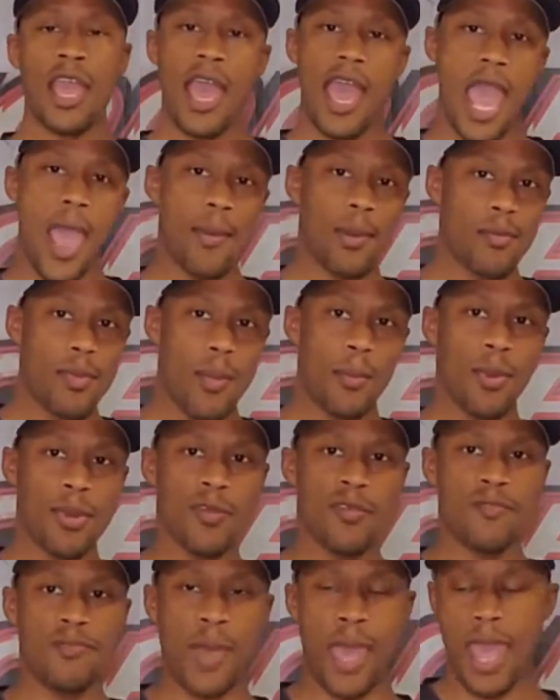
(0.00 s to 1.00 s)
I am a member
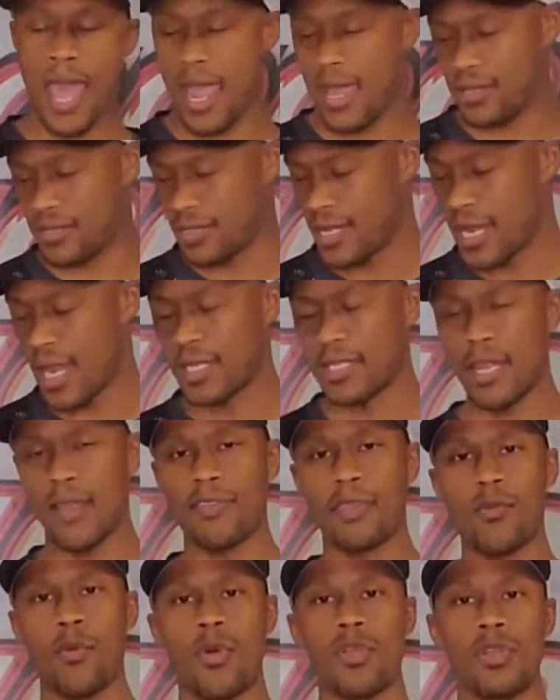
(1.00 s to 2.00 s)
of Bass, and I
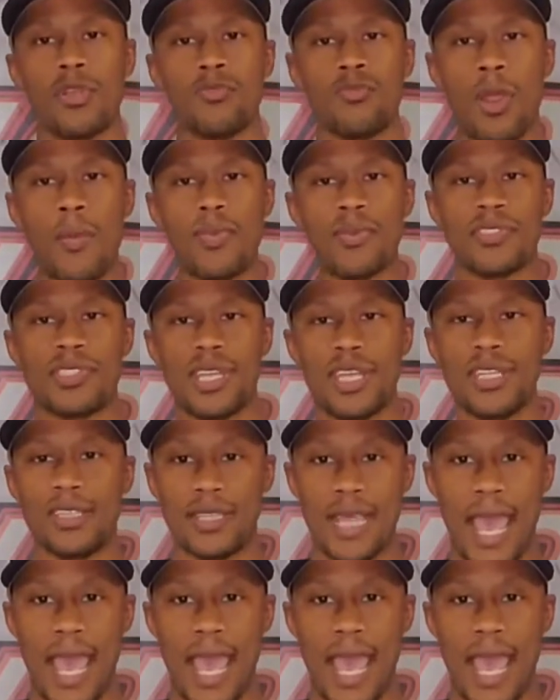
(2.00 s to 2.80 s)
definitely want to represent